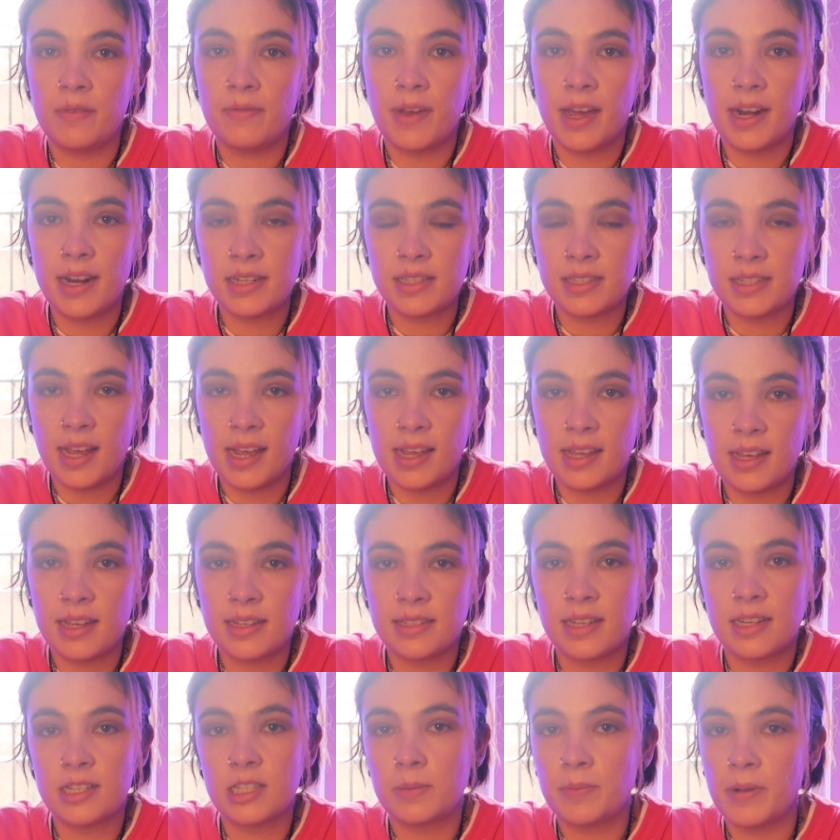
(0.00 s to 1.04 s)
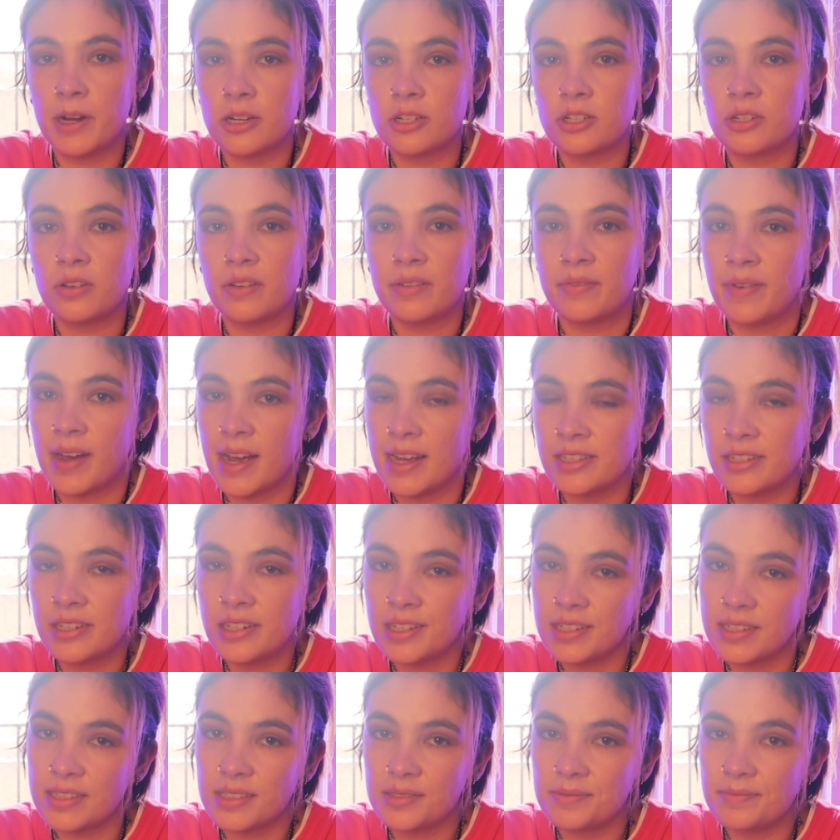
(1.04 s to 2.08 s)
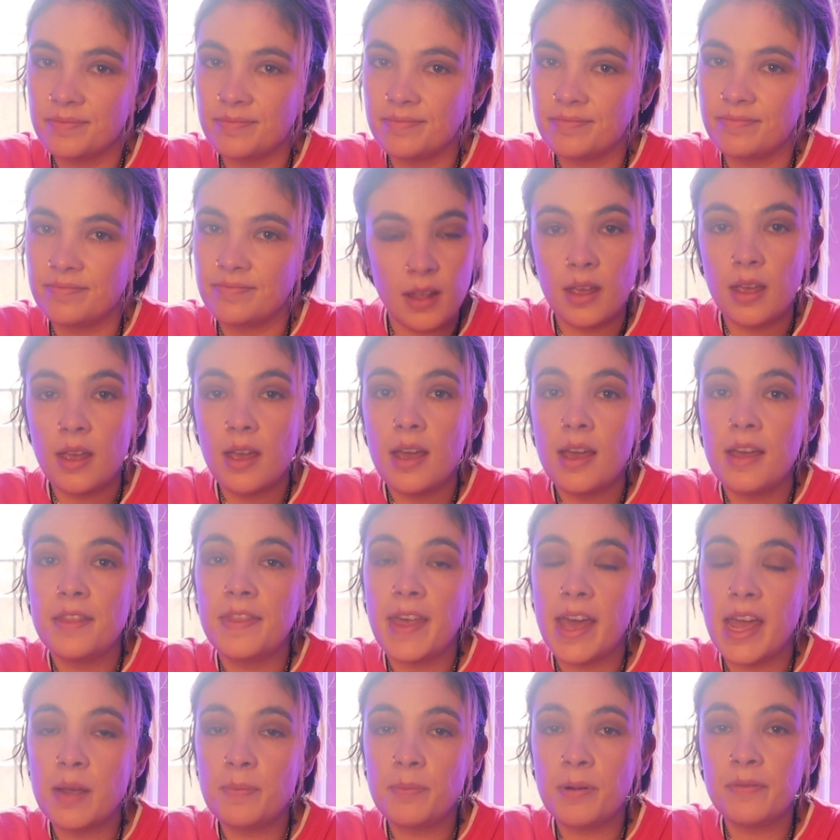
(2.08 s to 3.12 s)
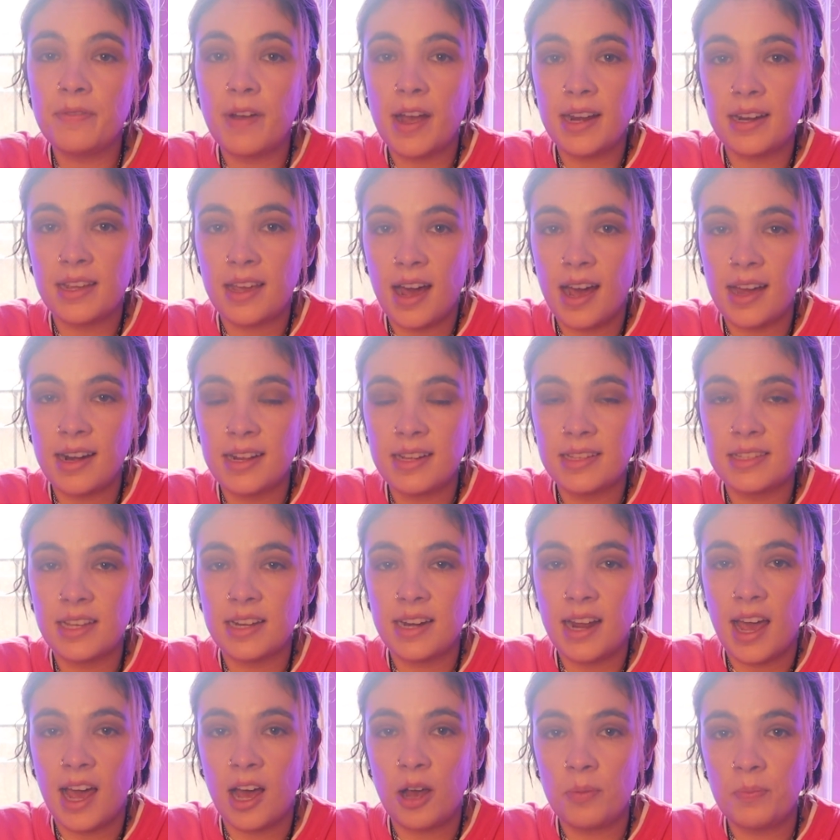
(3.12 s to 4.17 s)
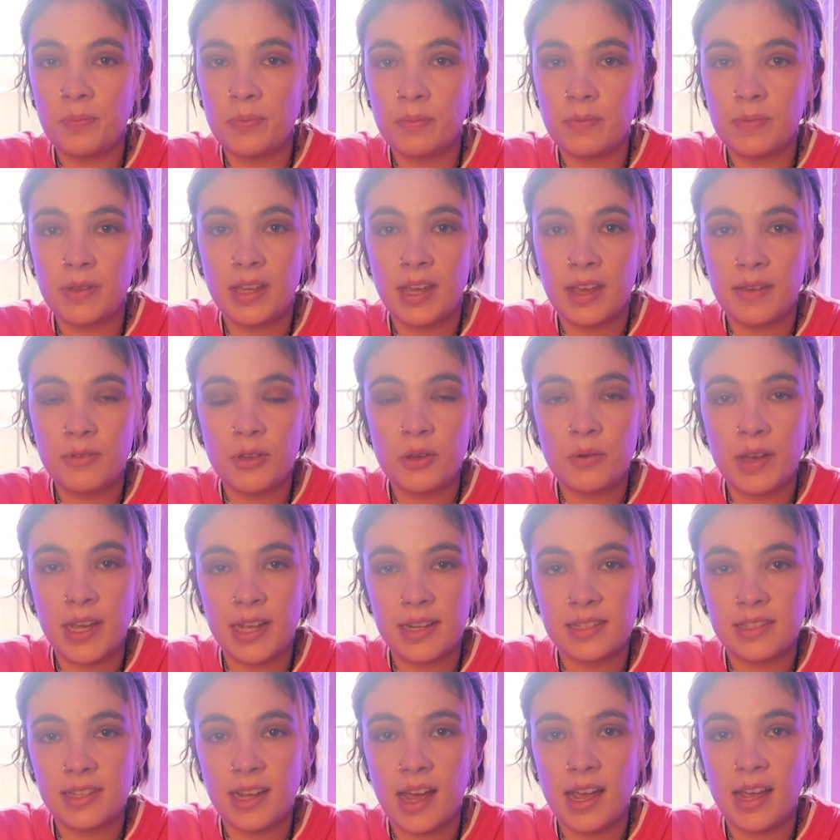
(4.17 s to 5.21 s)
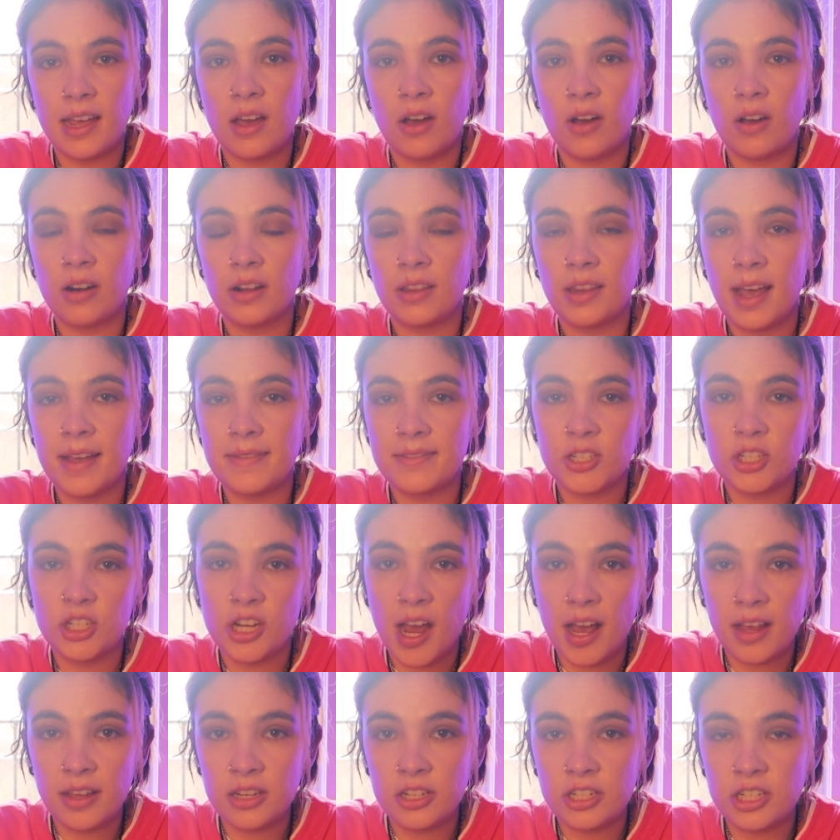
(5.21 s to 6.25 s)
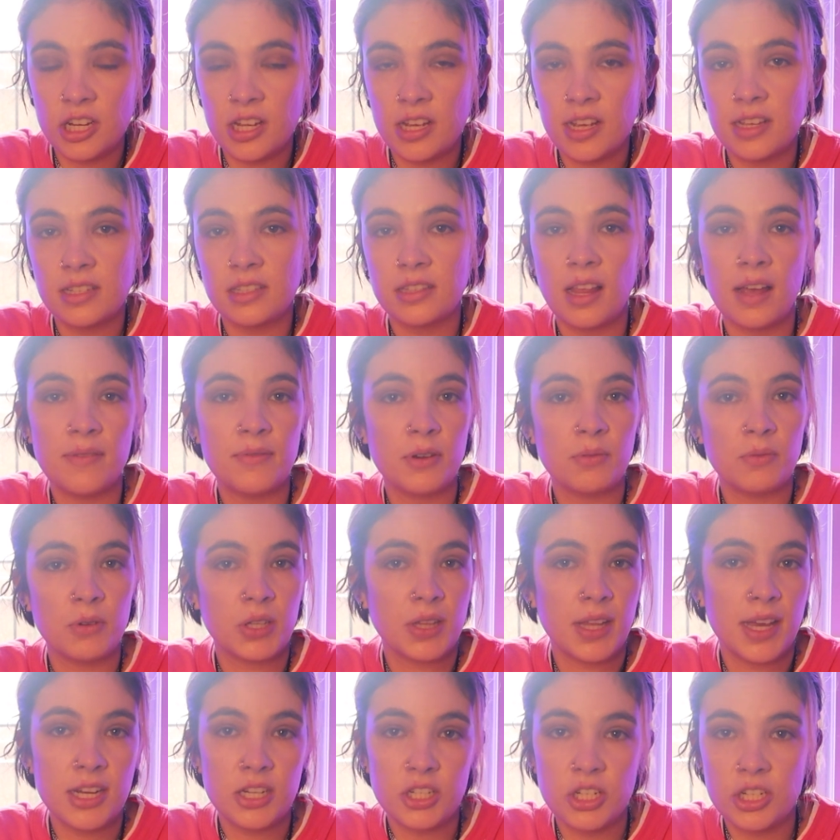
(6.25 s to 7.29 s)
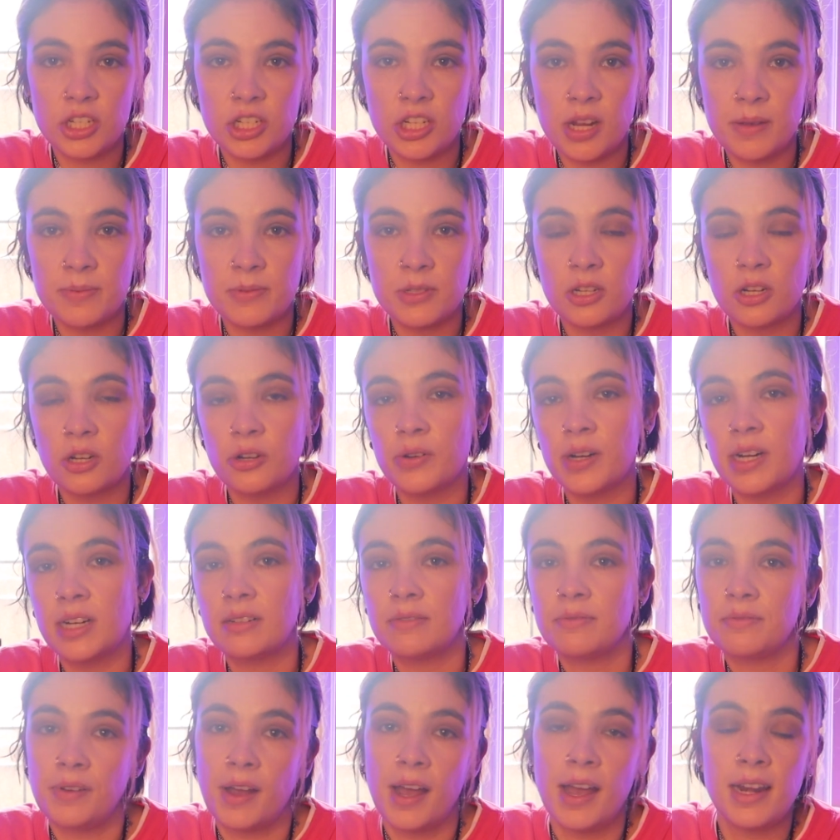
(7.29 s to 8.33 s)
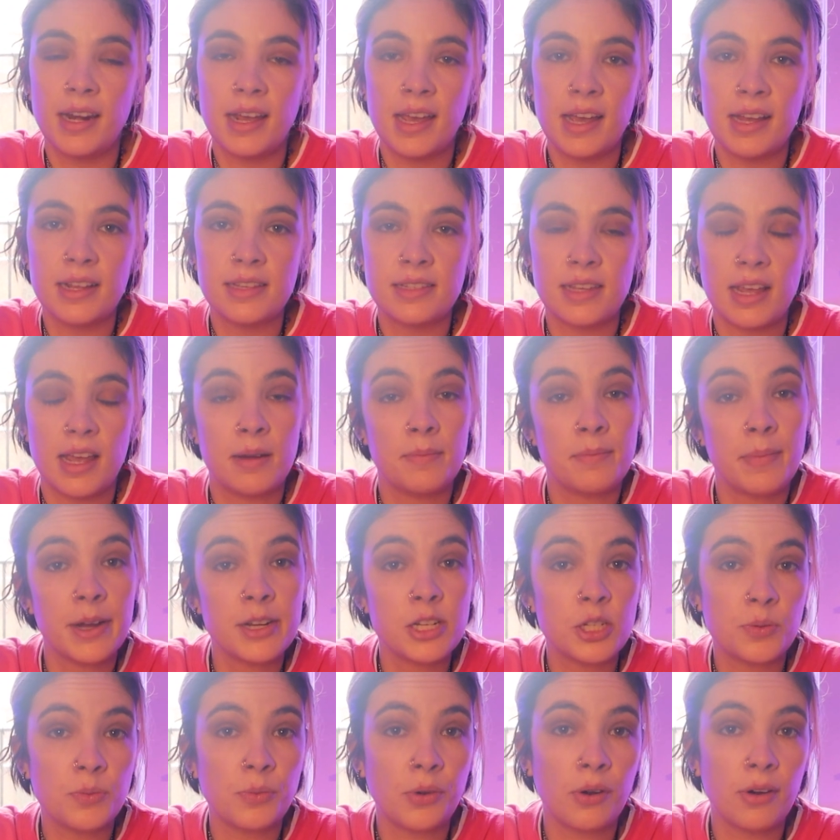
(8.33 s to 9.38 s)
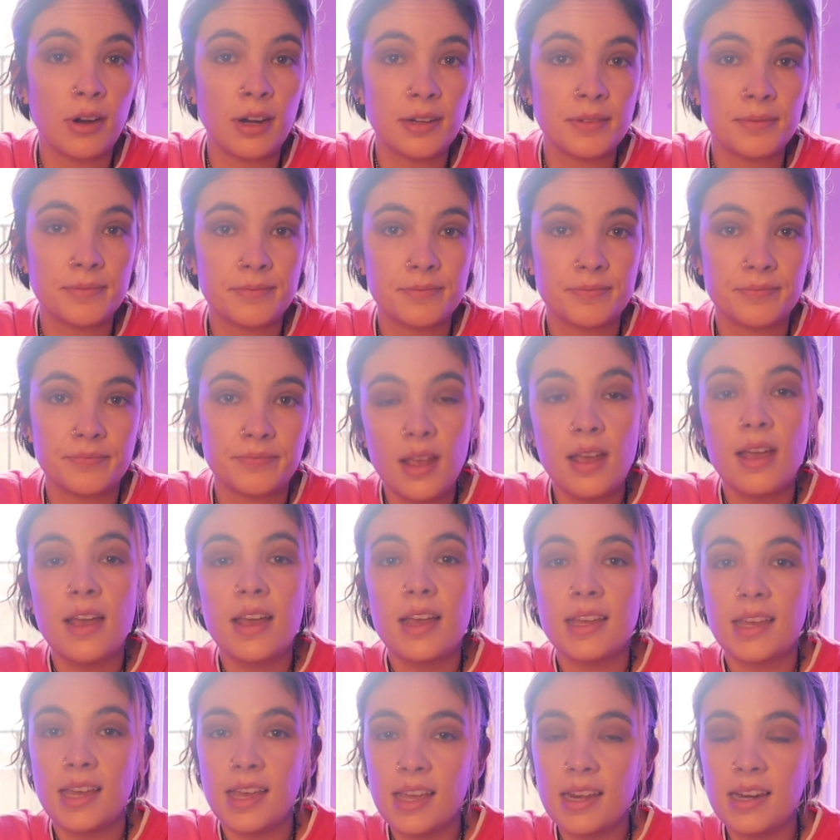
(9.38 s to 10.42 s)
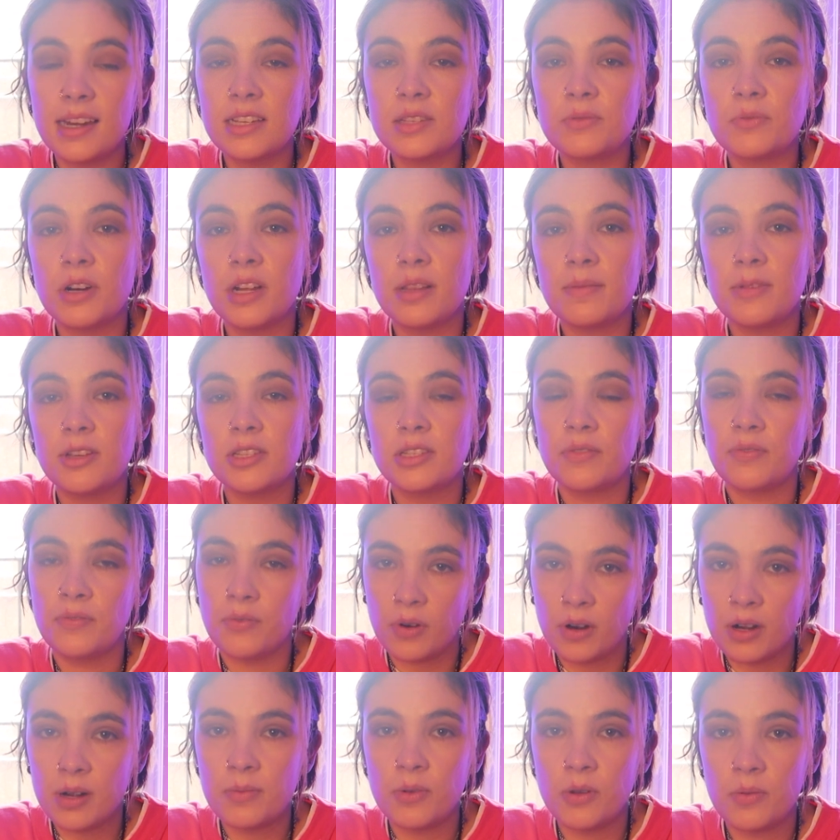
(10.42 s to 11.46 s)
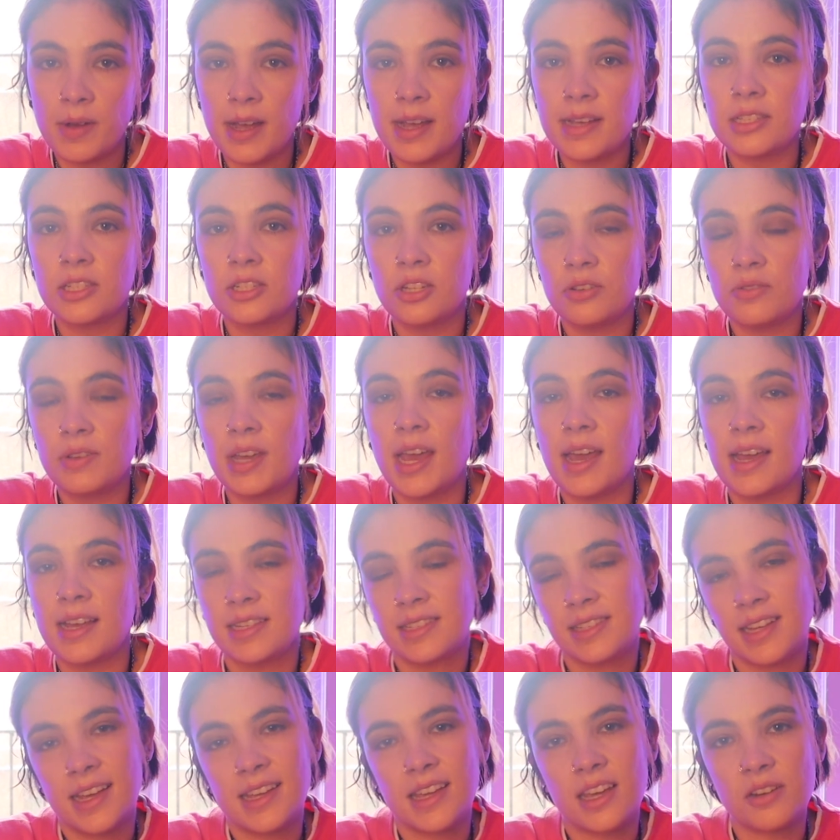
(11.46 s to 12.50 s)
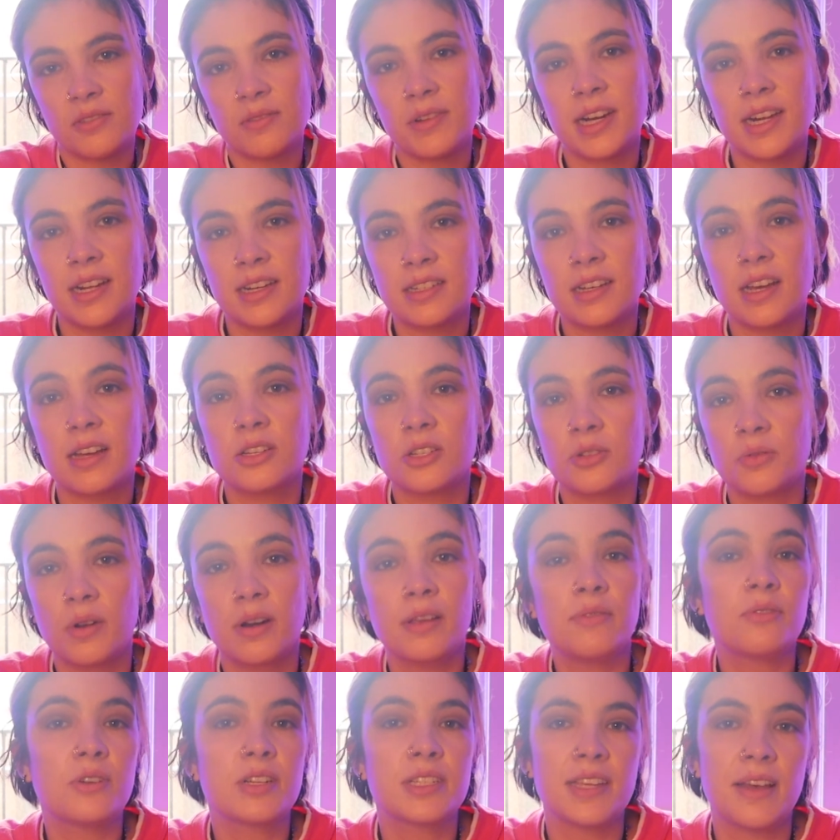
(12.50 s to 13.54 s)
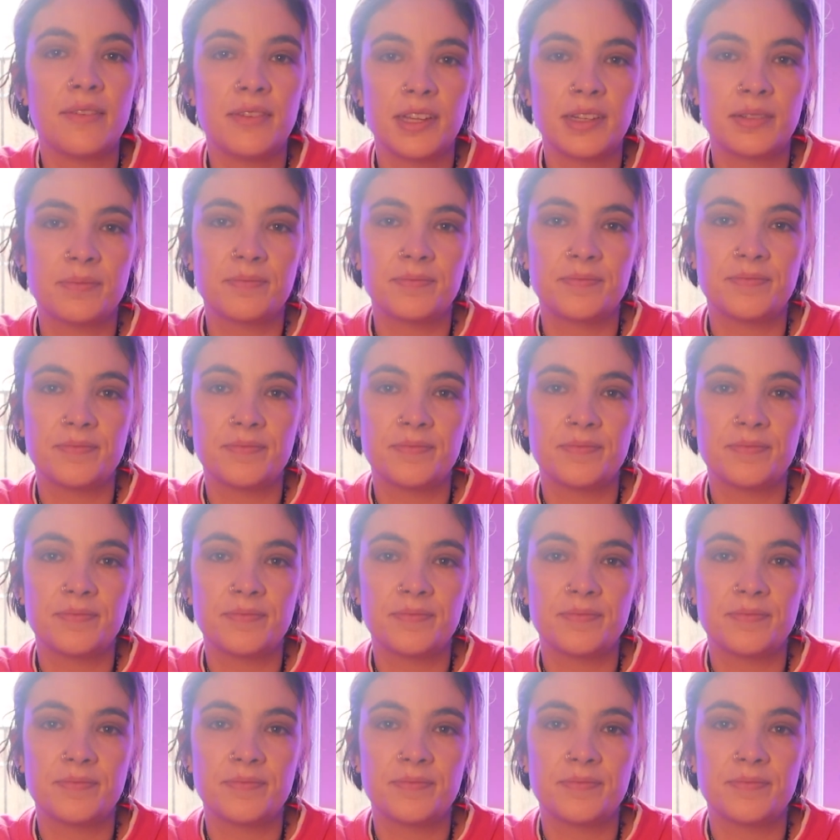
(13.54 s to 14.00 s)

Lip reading: vetted psychics and spiritual advisors. They provide guidance and help give you insight on life's challenges, love and relationships, career and finance, and much more. Keen is one of the most affordable ways to get a psychic reading done 24/7.